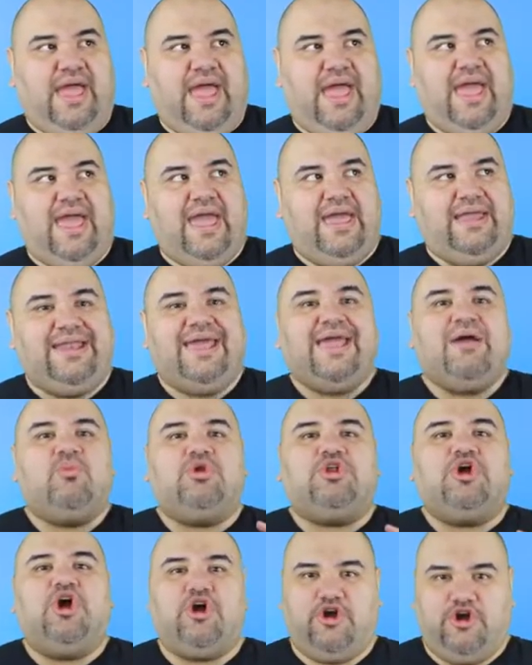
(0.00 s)
And it
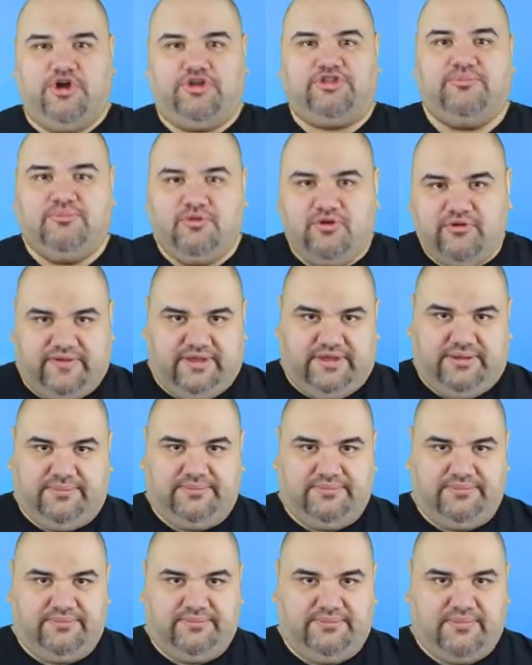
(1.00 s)
would hurt the movie.
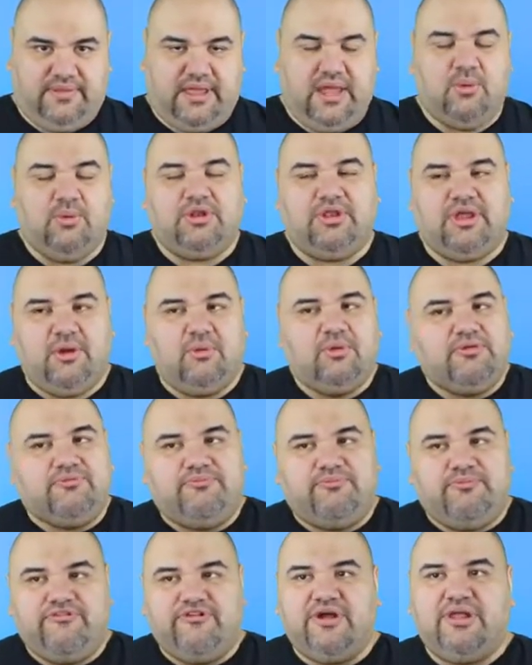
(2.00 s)
It
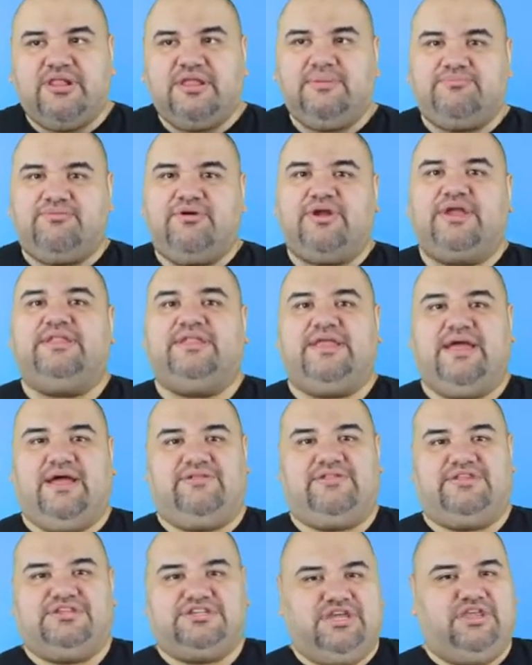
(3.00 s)
would really bring it
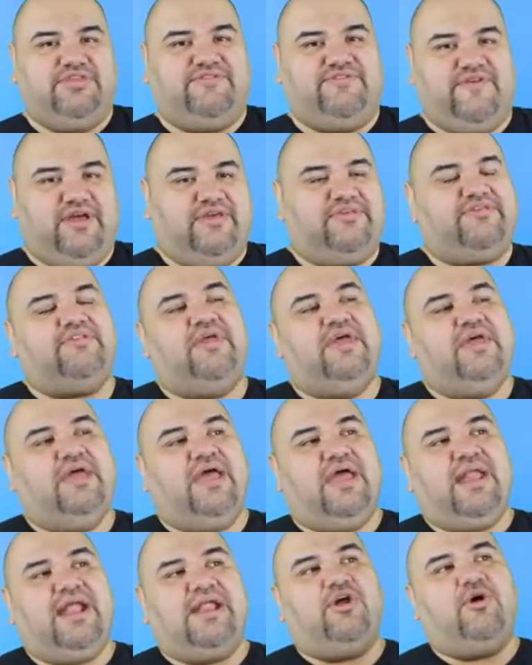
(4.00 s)
down to cheese fest.
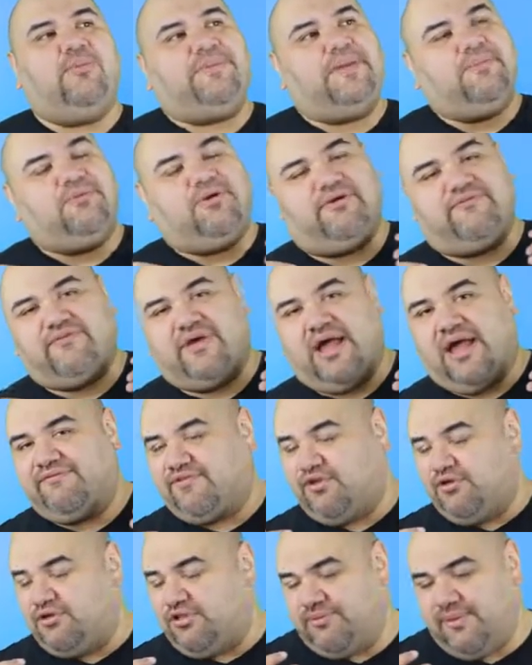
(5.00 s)
And I know people have, I've
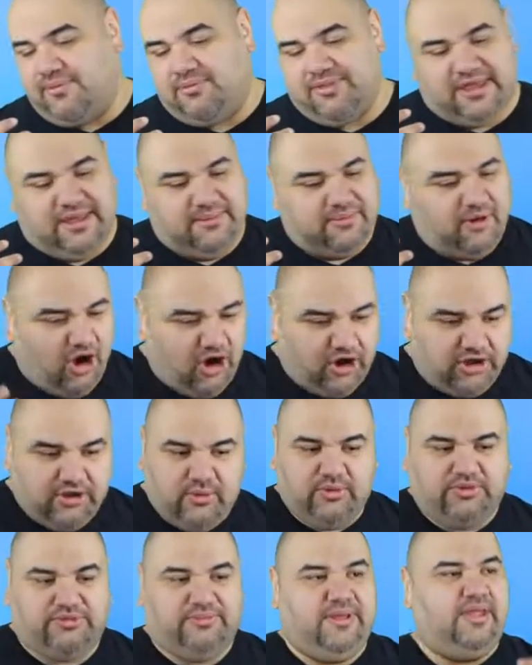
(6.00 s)
told this to people, they keep
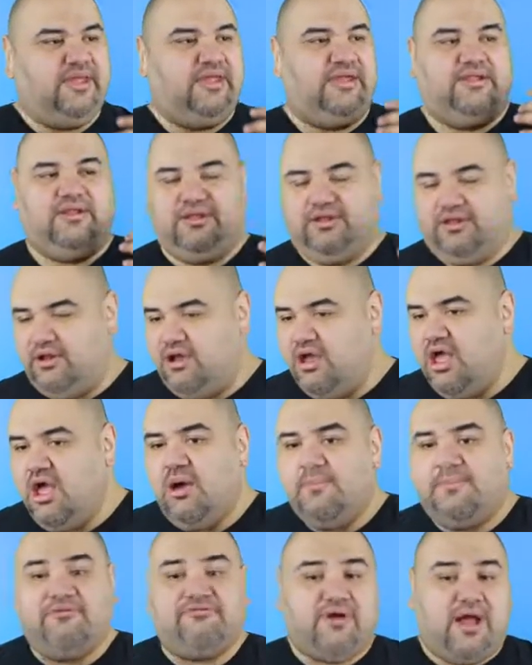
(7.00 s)
arguing with me and you know,
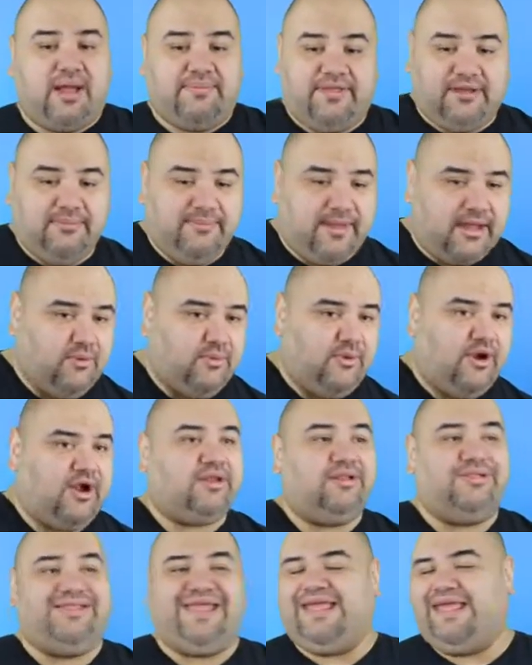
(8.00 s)
but Rob, they can make it
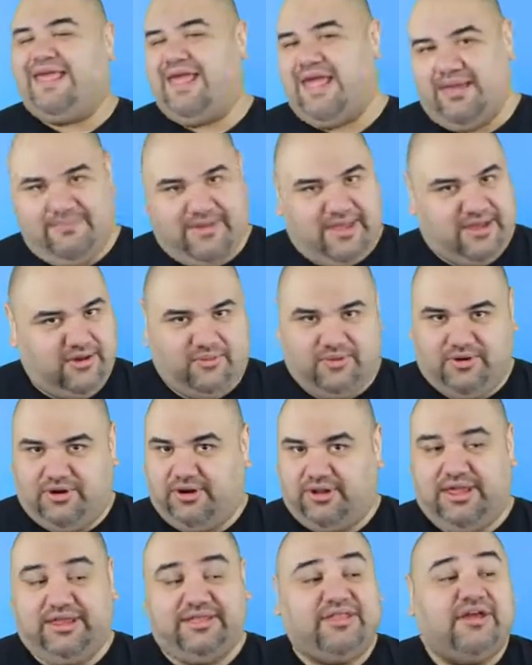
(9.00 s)
work. They can't make it
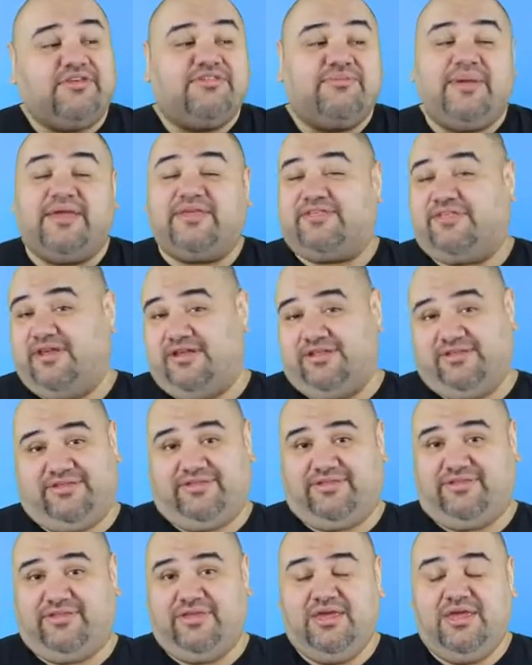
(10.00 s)
work. It doesn't make
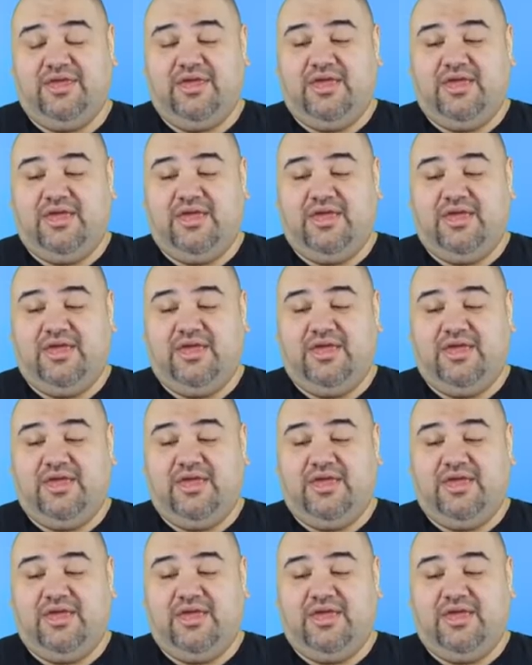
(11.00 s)
sense.